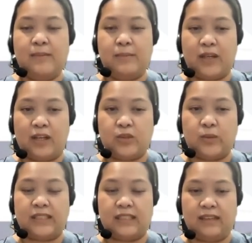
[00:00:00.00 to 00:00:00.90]
because
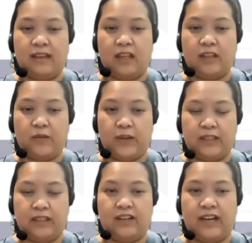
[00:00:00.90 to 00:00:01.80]
we see a lot of it
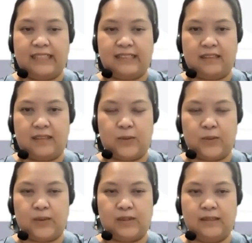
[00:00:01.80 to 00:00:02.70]
in our
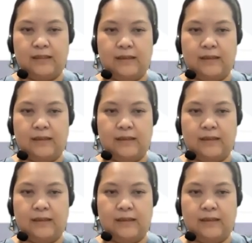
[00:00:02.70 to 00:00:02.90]
ICUs.